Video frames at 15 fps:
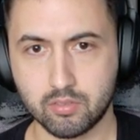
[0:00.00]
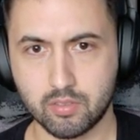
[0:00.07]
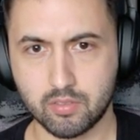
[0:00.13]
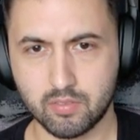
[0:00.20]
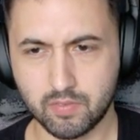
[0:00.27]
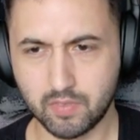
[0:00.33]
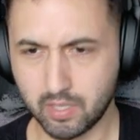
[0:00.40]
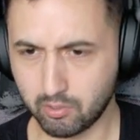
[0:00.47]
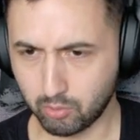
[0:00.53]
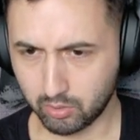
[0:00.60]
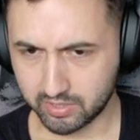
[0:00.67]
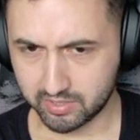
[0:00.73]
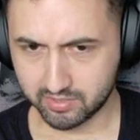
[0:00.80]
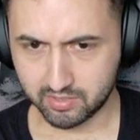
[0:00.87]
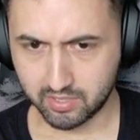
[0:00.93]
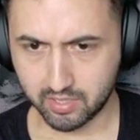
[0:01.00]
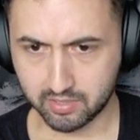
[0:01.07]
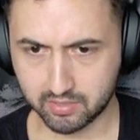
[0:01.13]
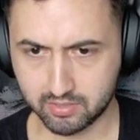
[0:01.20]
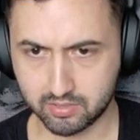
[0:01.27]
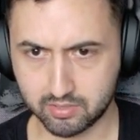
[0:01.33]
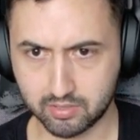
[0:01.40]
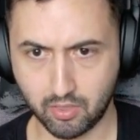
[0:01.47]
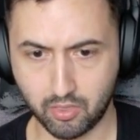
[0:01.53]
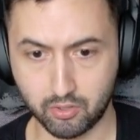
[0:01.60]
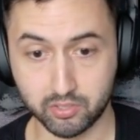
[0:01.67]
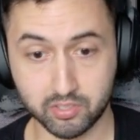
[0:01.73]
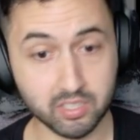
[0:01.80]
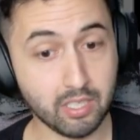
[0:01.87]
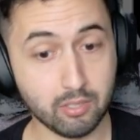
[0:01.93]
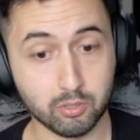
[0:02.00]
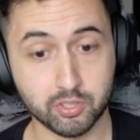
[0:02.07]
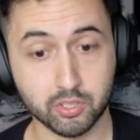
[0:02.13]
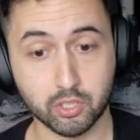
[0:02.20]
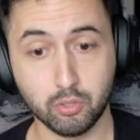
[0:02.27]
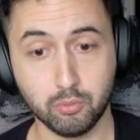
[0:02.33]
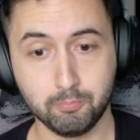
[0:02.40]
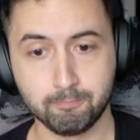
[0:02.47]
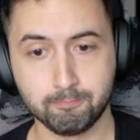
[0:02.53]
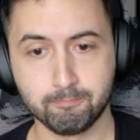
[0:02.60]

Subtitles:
They released this 13 hours ago,